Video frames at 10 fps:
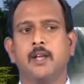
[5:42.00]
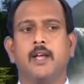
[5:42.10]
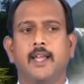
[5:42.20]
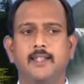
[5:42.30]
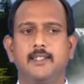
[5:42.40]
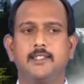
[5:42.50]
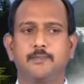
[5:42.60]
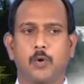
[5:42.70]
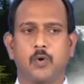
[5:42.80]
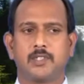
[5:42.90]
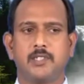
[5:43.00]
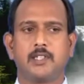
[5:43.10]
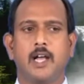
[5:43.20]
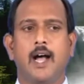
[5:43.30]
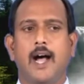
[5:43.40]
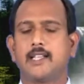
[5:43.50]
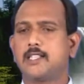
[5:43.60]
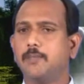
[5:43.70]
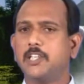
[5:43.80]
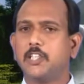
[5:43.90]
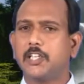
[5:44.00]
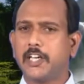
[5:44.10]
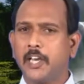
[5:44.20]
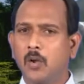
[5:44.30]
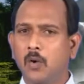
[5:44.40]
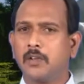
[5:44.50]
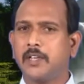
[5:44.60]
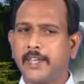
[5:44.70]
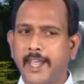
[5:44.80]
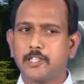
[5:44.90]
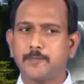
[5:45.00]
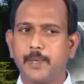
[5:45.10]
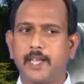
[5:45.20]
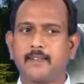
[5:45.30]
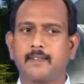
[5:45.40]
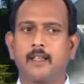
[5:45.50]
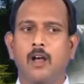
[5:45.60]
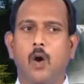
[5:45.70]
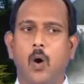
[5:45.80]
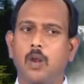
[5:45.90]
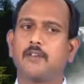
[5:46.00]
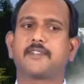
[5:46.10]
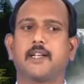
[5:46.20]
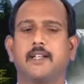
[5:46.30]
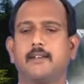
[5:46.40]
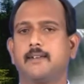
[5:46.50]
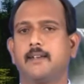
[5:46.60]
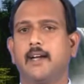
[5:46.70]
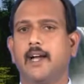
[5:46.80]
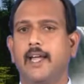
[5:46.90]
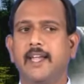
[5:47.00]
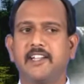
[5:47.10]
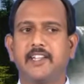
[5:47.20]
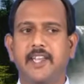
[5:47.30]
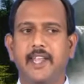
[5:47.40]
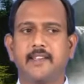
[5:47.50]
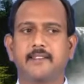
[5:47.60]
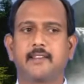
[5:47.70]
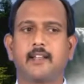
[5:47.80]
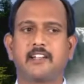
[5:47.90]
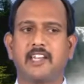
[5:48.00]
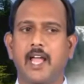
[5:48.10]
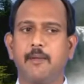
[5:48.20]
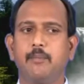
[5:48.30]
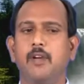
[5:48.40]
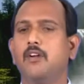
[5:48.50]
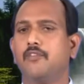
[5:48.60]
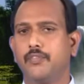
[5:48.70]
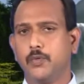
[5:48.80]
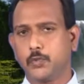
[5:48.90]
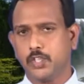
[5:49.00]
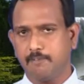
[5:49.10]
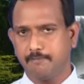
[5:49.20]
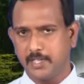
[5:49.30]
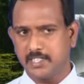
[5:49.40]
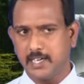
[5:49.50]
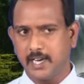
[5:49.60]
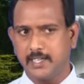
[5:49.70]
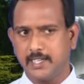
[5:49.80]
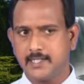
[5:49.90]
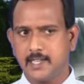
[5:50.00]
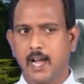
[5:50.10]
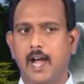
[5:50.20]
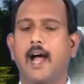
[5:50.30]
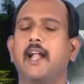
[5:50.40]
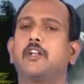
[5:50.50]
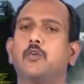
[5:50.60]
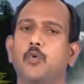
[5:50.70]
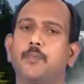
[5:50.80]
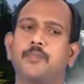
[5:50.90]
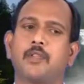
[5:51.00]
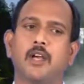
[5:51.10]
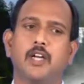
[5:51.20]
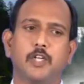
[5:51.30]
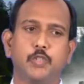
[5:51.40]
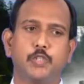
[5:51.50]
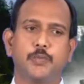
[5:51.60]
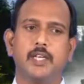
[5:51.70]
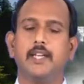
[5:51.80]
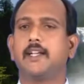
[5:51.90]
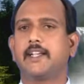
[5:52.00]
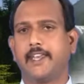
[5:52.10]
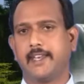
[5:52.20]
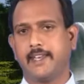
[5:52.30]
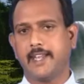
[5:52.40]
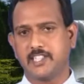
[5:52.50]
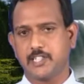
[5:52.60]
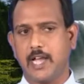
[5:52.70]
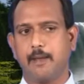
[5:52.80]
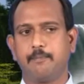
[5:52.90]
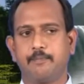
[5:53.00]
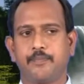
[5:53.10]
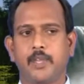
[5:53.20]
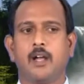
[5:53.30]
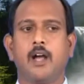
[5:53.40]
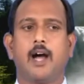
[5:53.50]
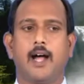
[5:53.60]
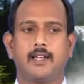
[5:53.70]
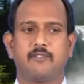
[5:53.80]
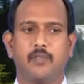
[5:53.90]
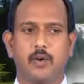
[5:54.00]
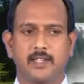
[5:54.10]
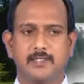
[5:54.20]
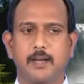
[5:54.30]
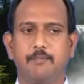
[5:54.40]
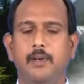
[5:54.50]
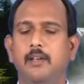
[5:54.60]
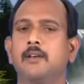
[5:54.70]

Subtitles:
In this process, assimilation cannot take place all of a sudden. It takes time. Fusion of personalities and groups usually takes time. And for example,